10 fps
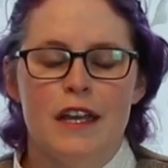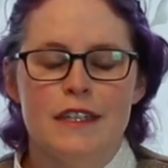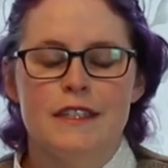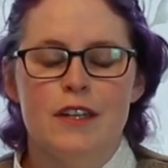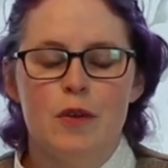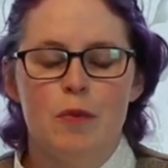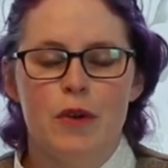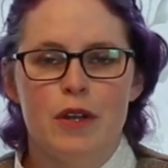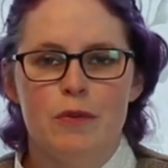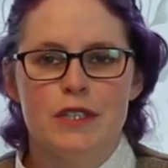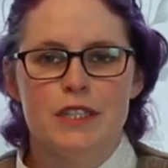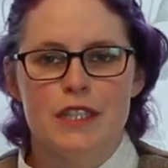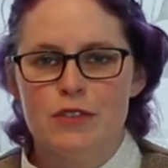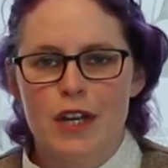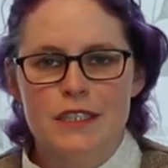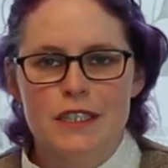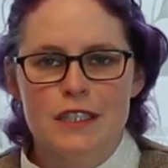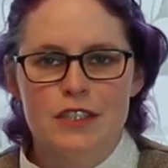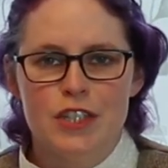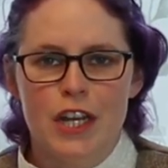Is there a point at which they
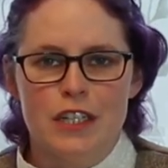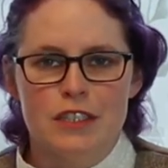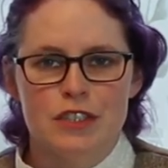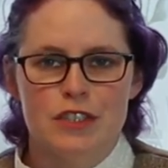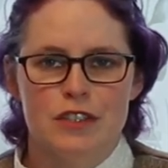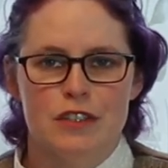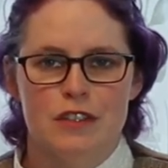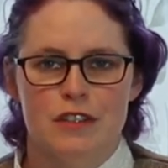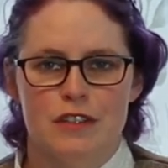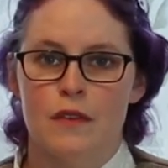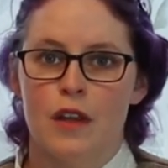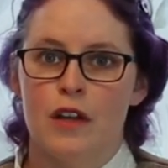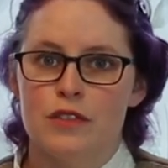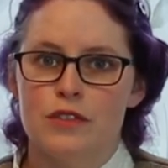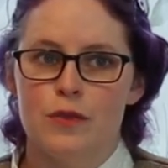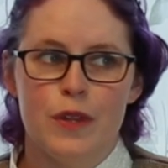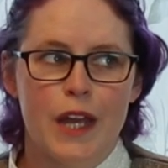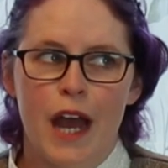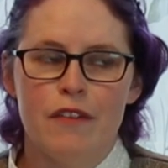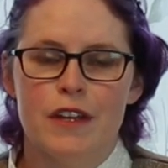drastically change? Do they
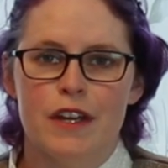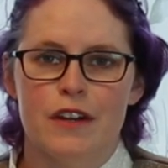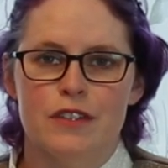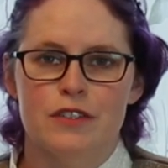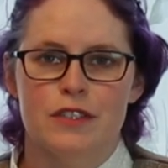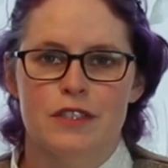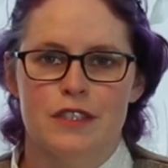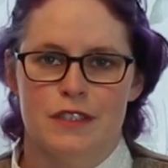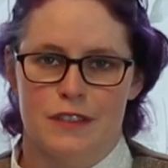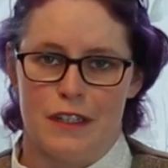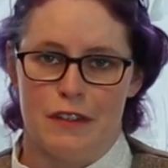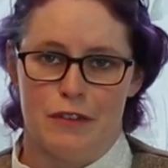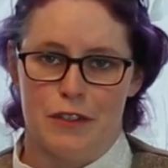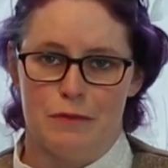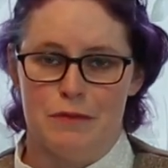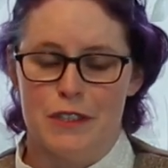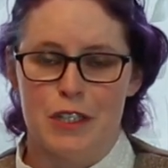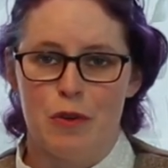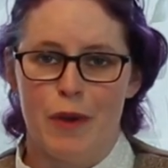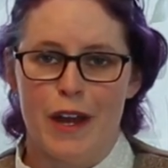have a characteristic sleeve or
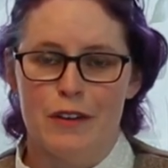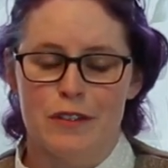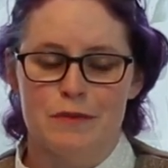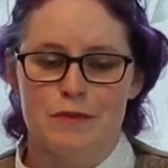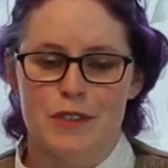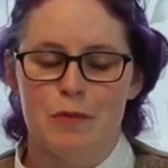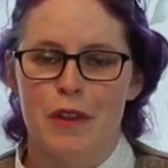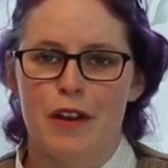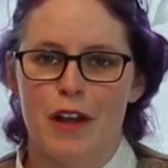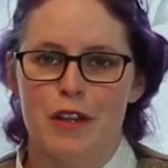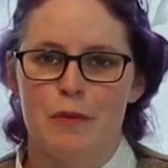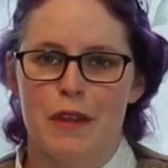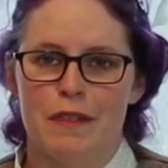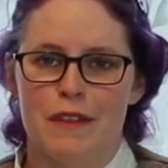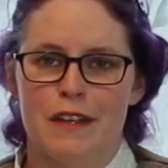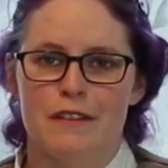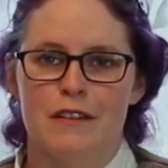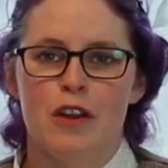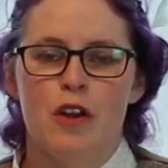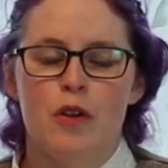silhouette or some other element that
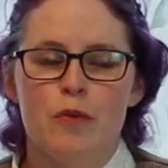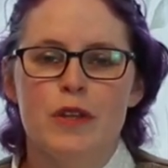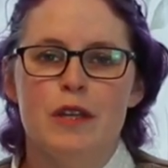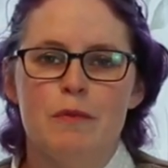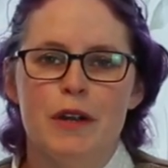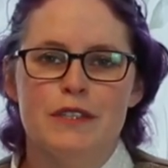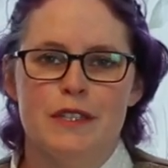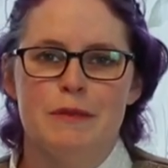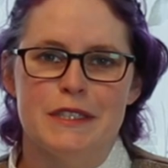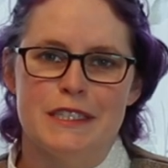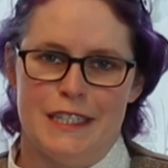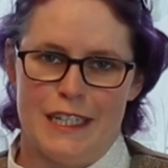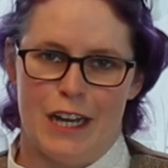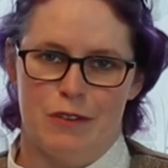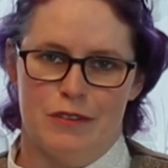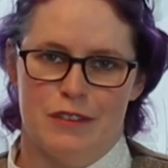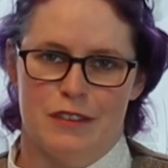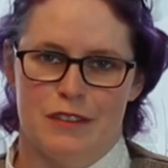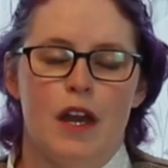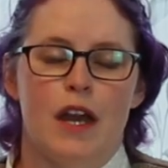really marks them as a tea gown?
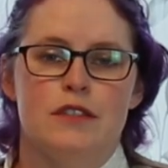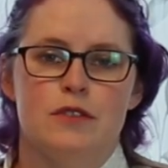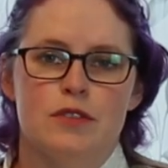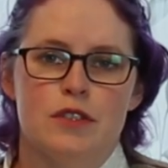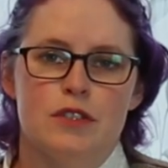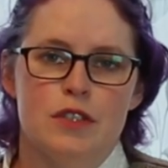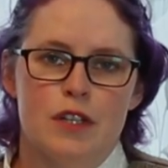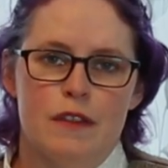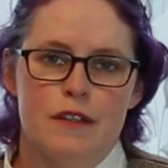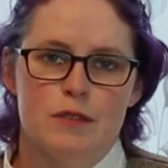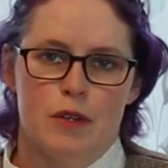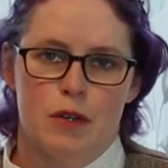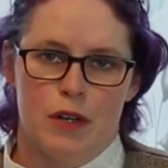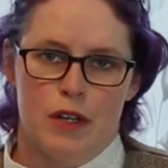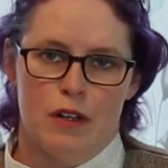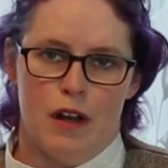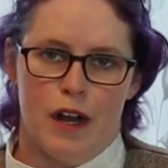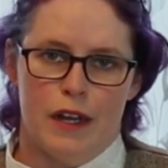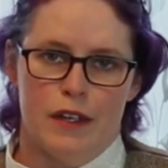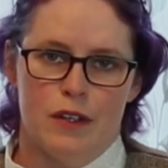As you start to look at these with a critical
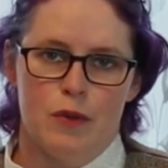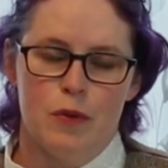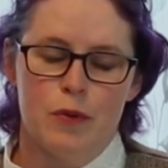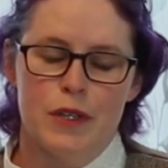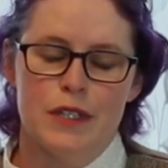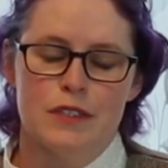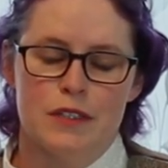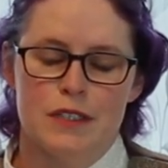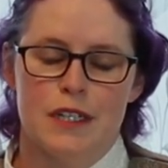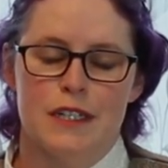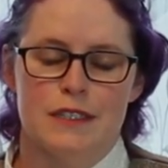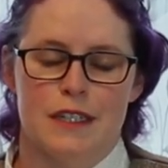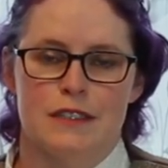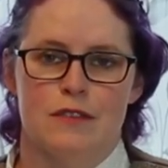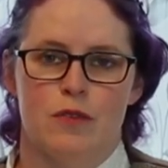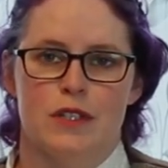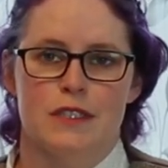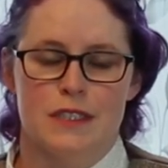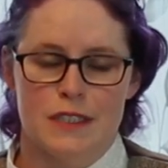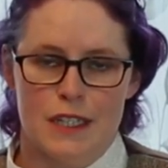eye, you will really start to get a sense of
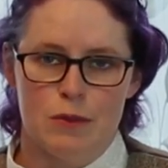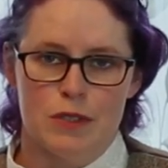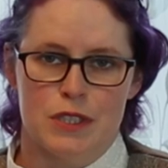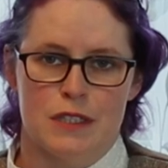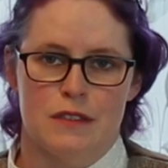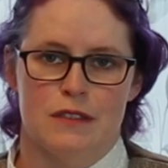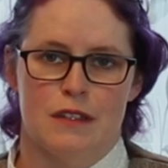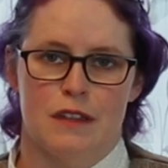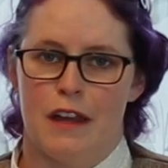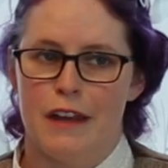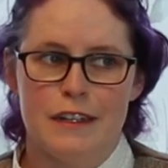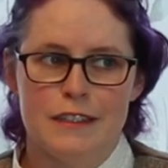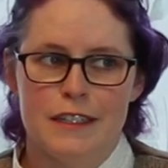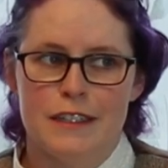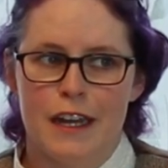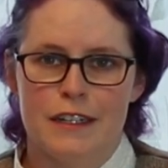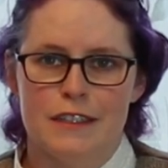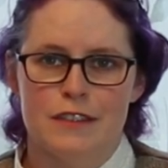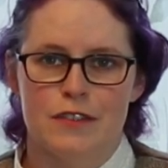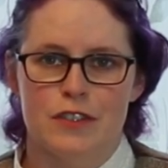what distinguishes an eighteen
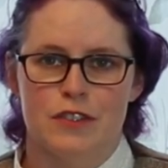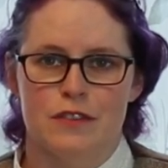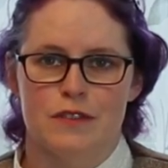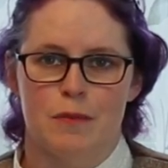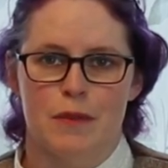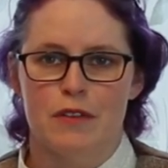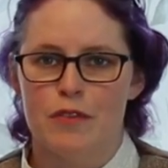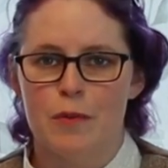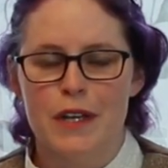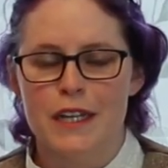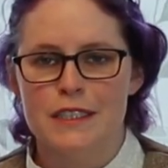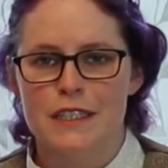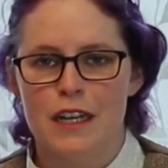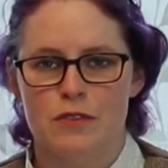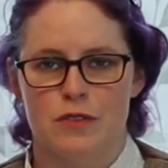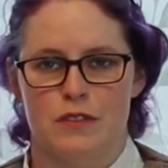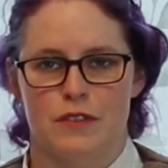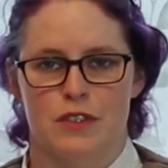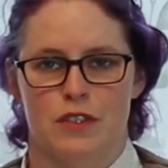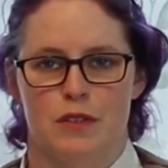nineties version of something from a nineteen hundreds
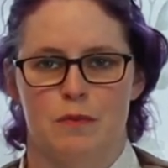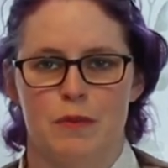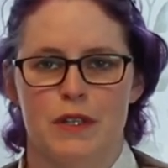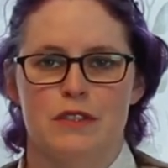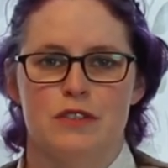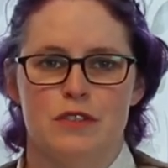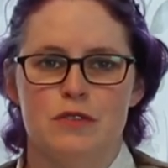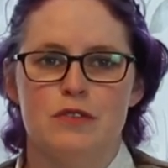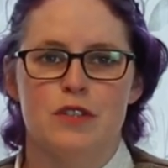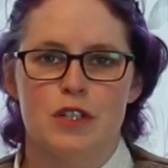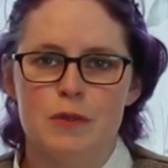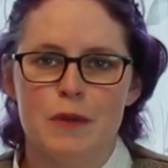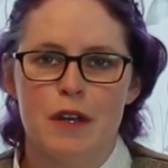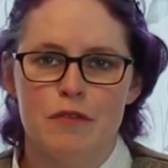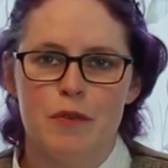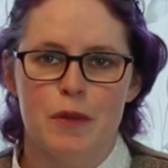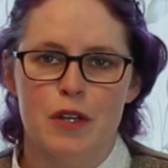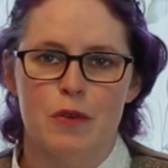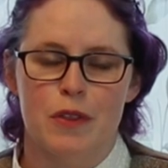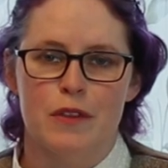version, because you'll start to become
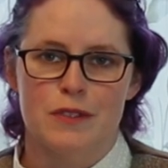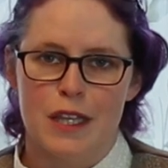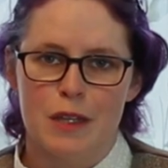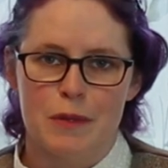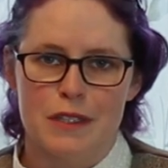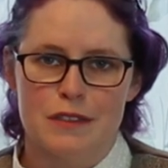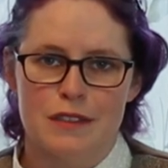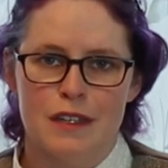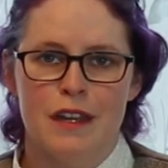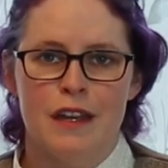familiar with those elements.